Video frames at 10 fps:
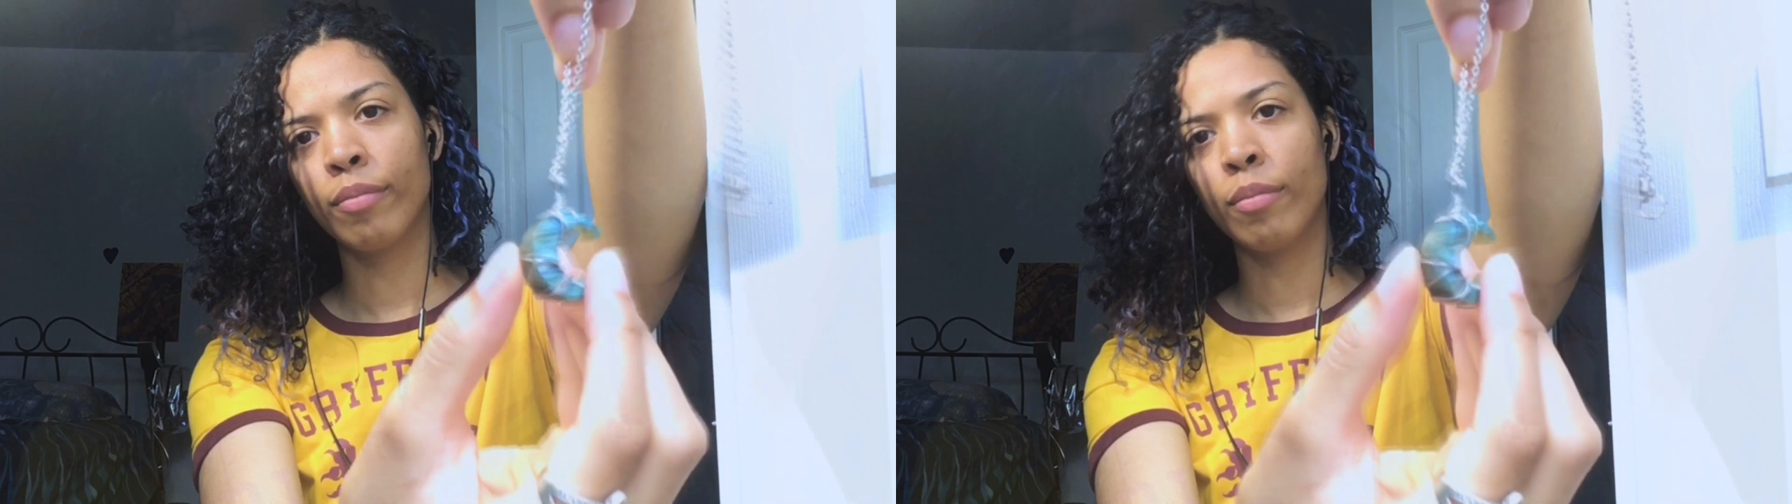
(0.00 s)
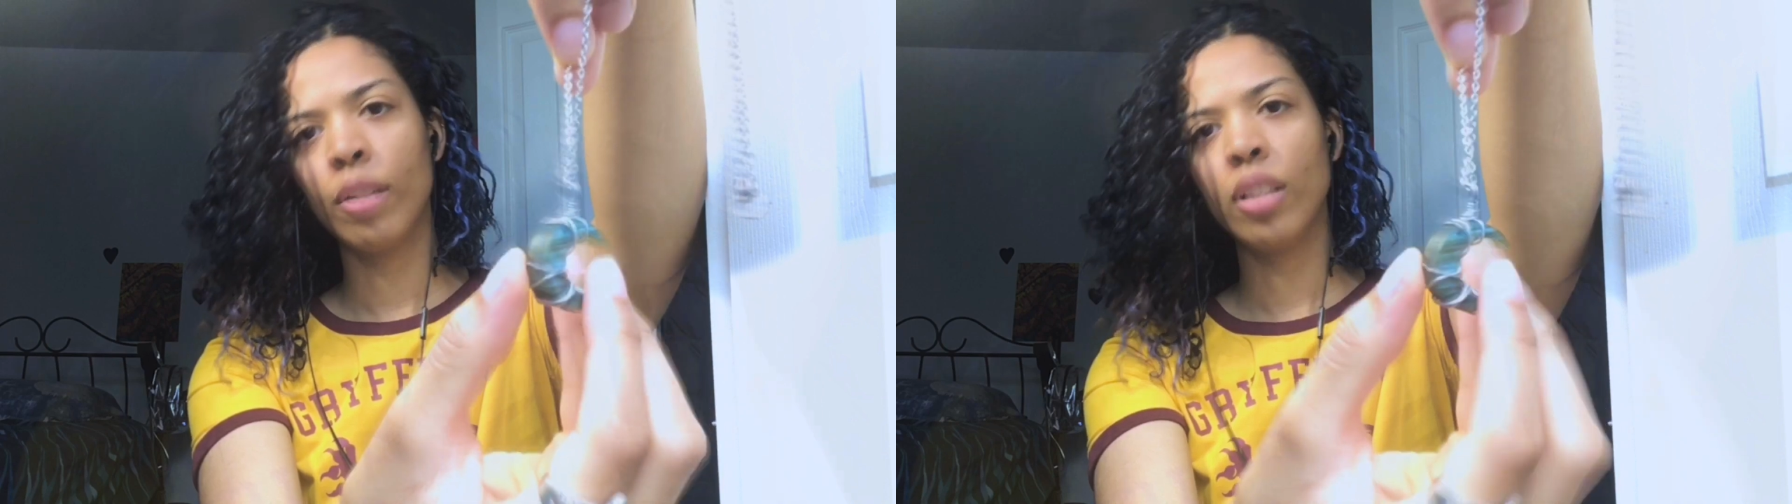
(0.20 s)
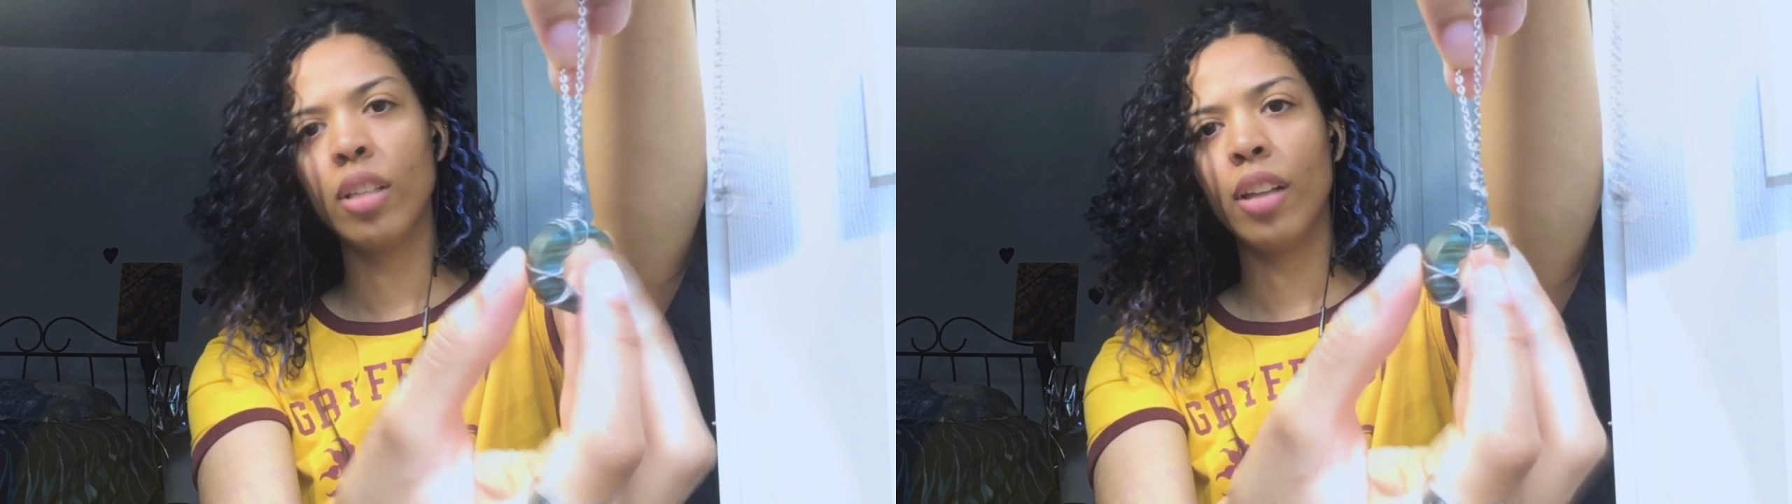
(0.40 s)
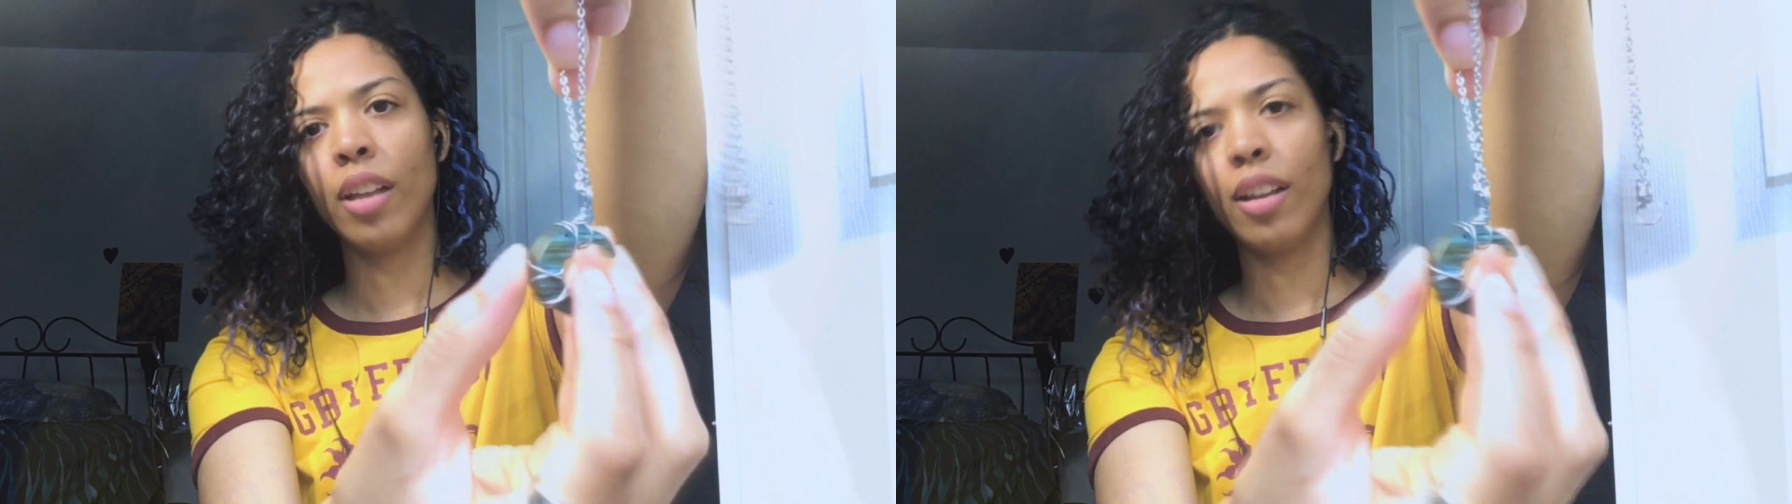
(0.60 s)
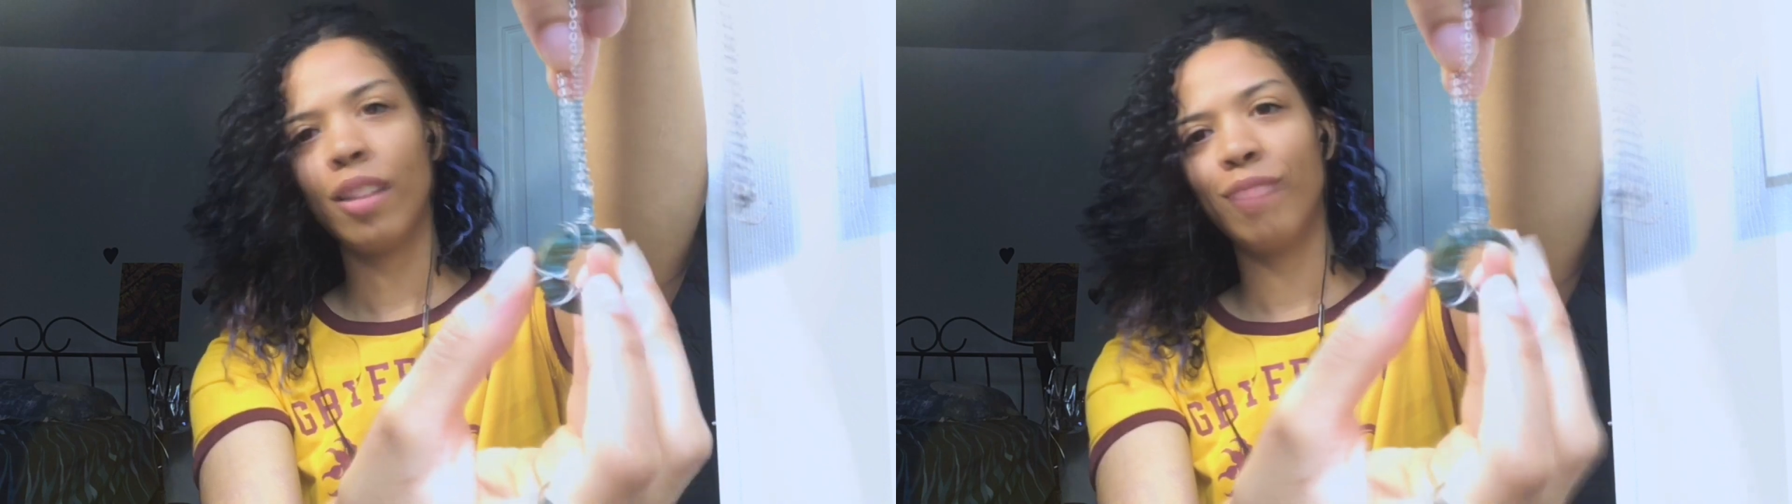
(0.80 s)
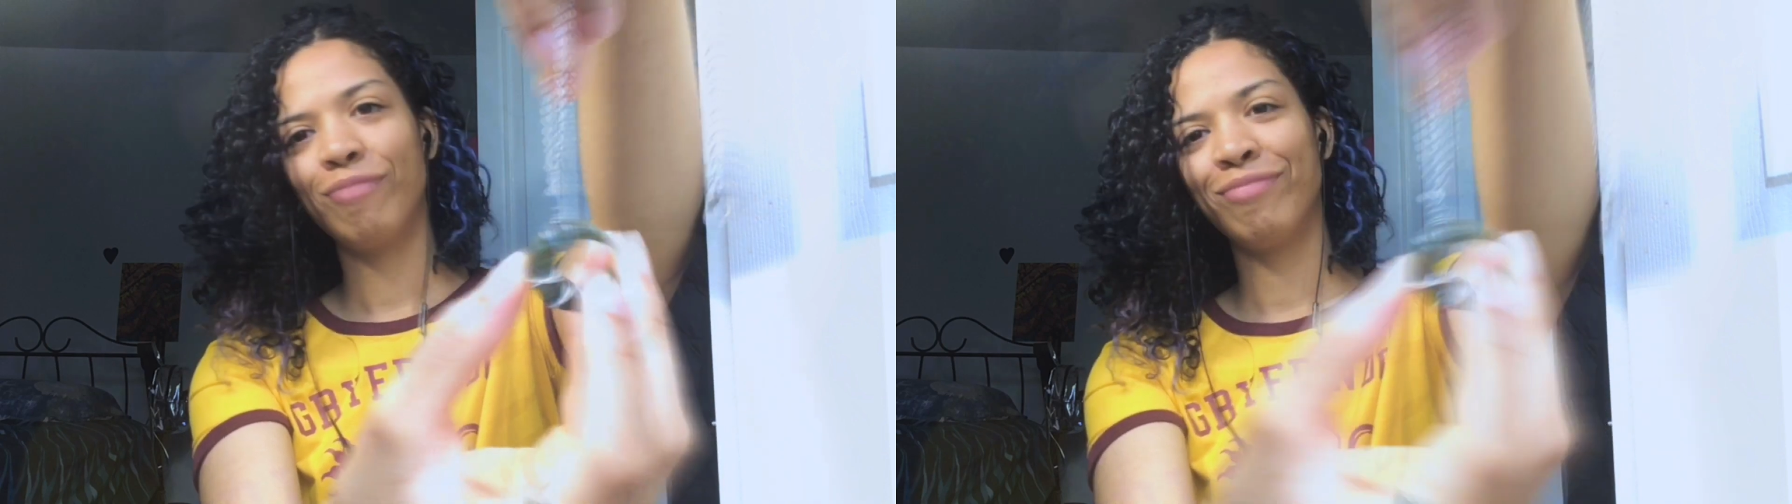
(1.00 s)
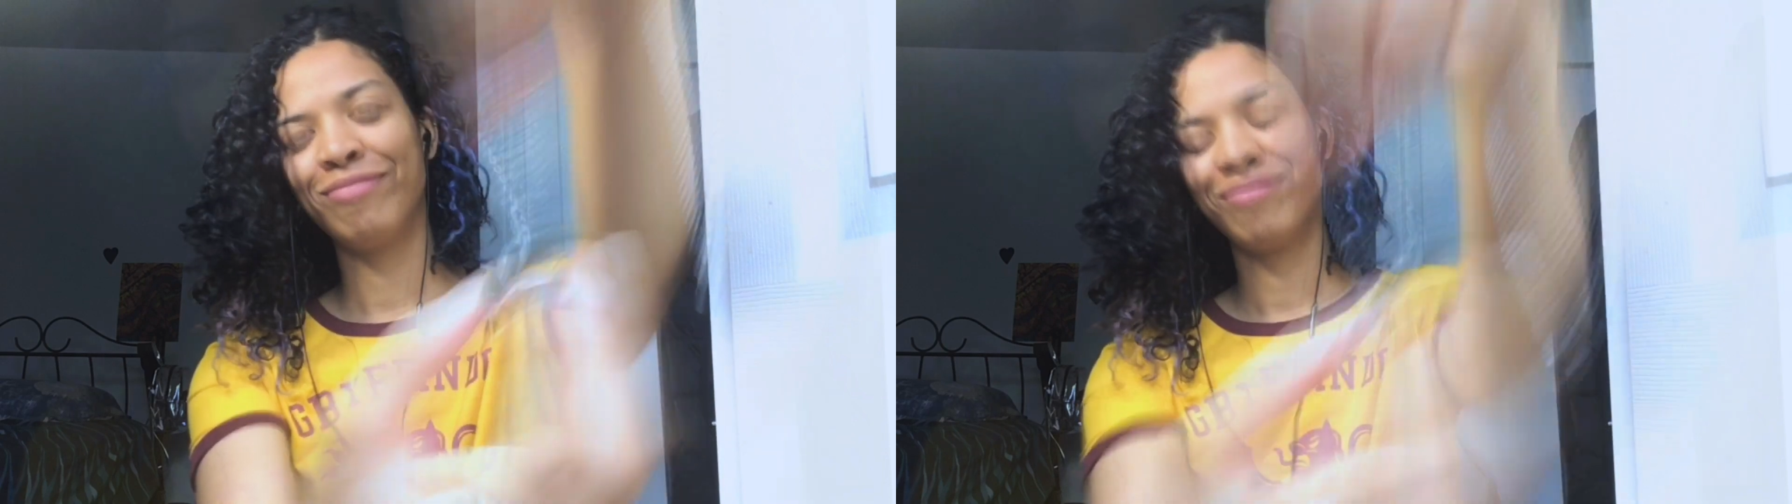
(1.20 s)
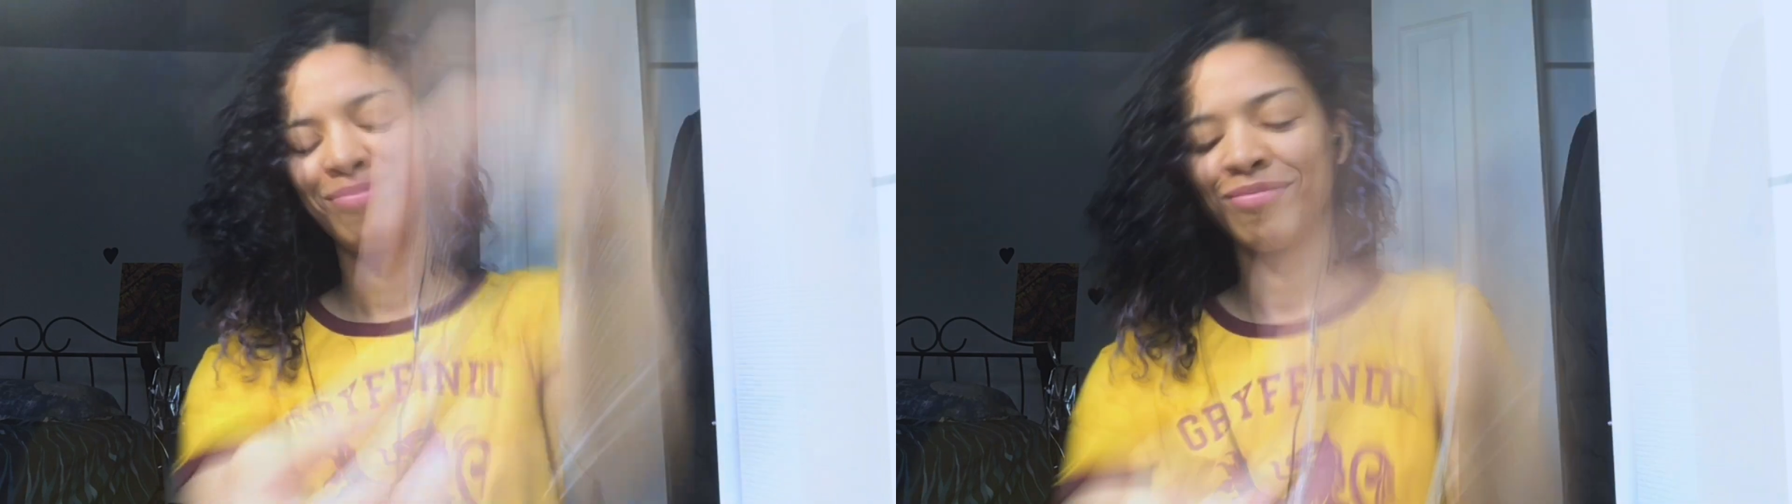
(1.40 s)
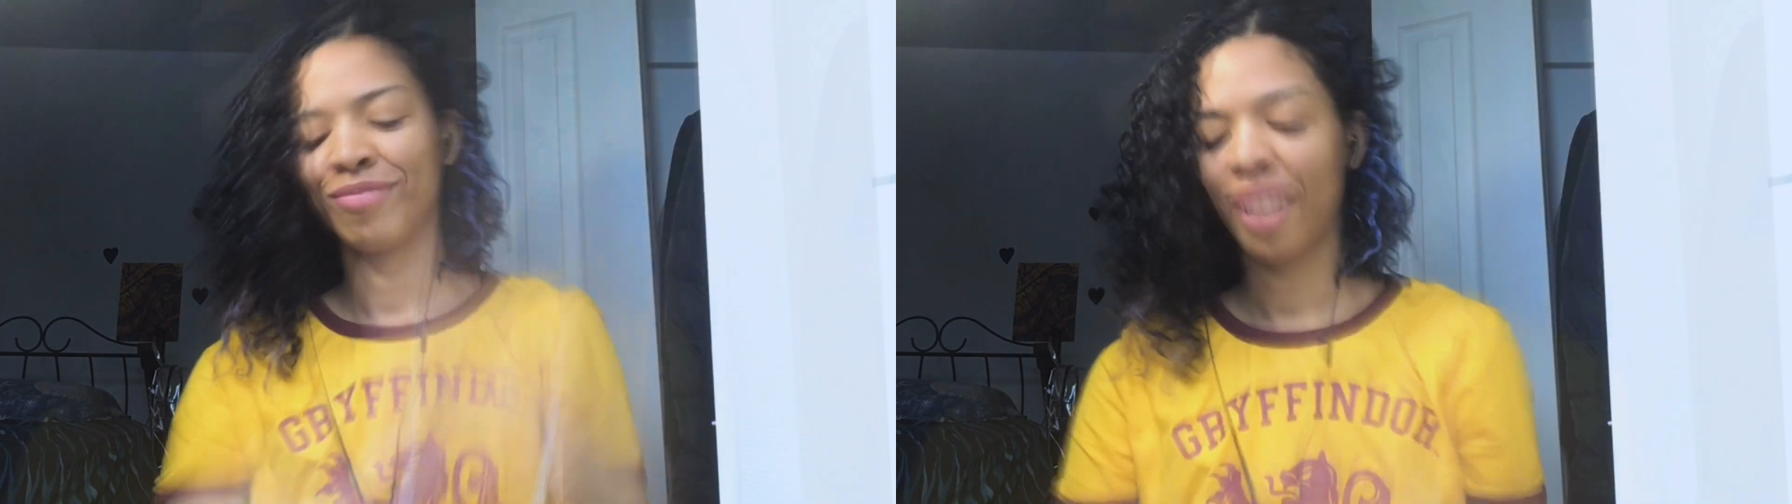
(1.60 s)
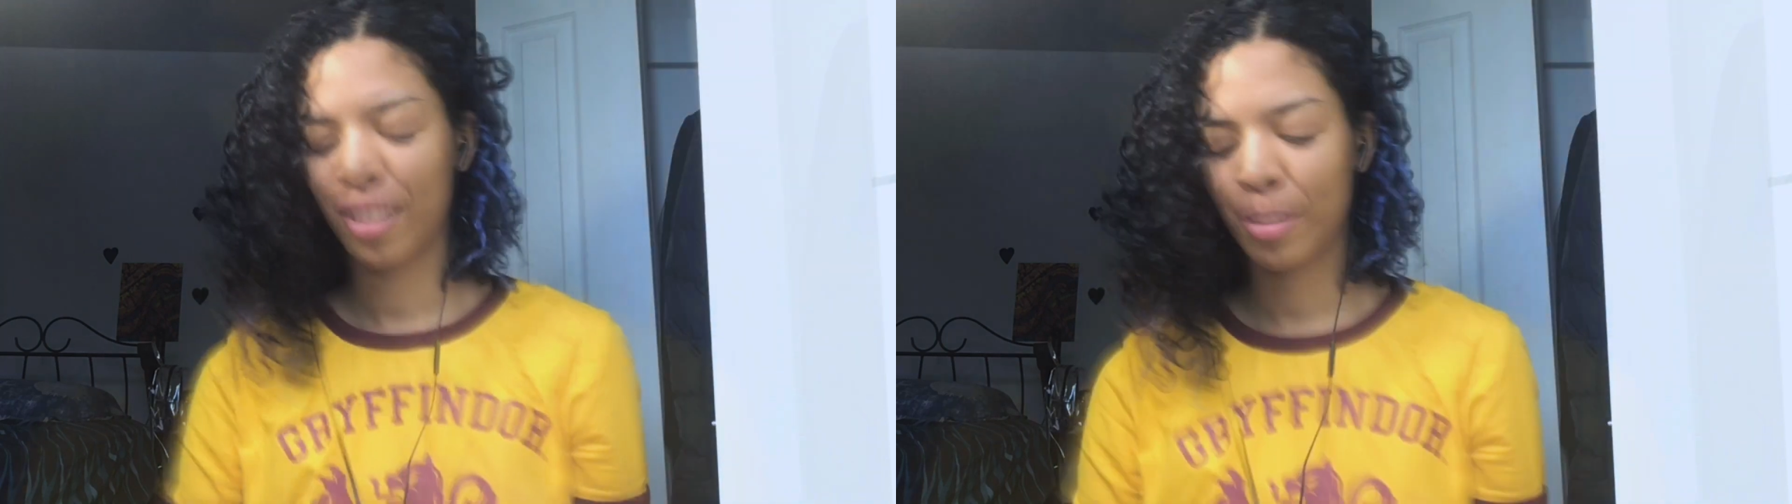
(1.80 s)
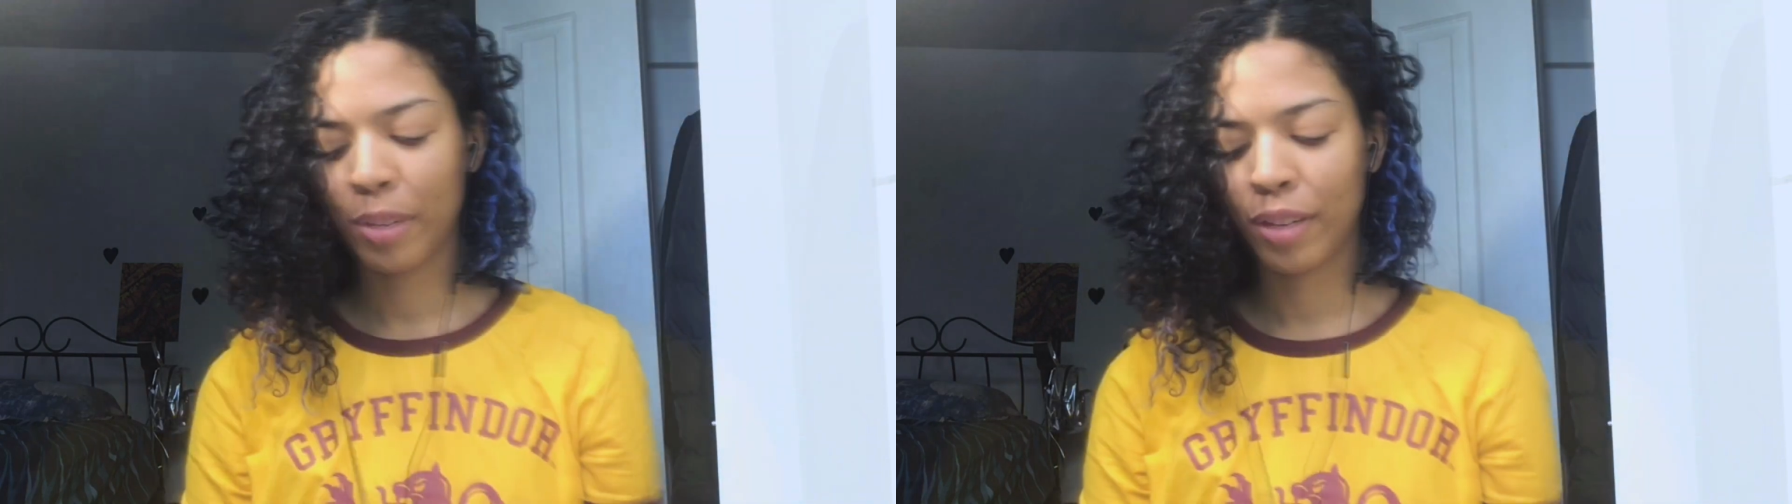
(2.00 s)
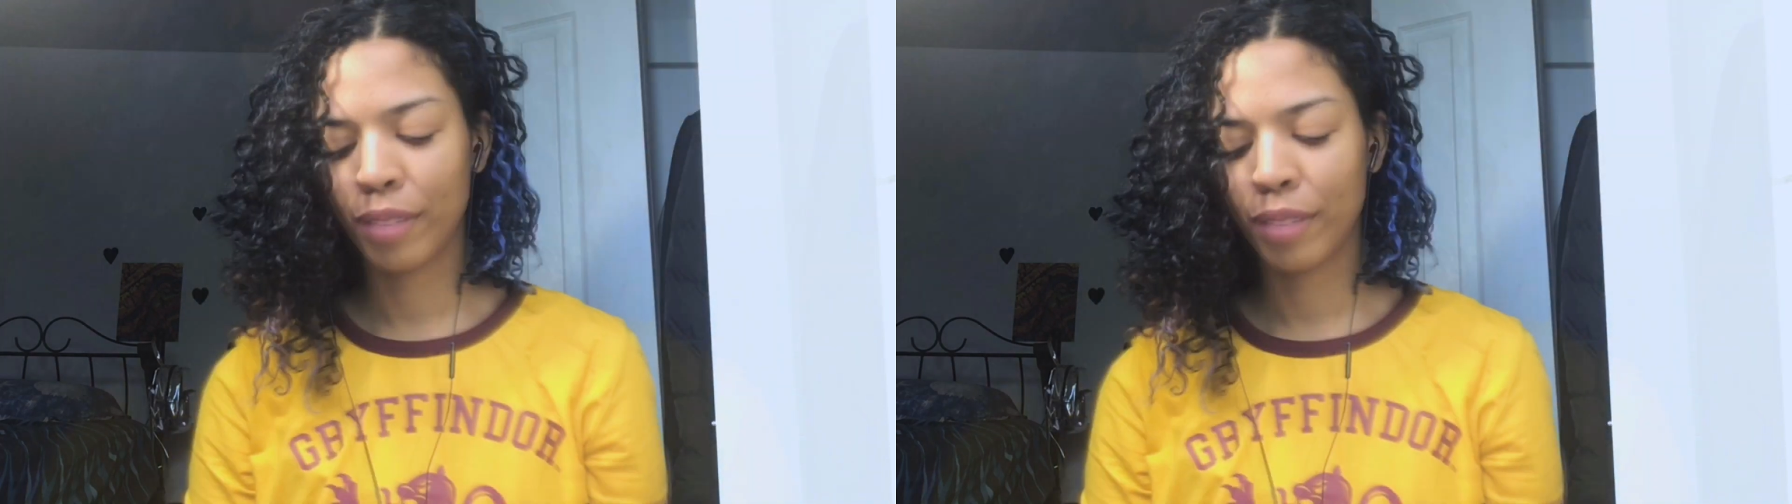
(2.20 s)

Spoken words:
It's Canadian. It's pretty.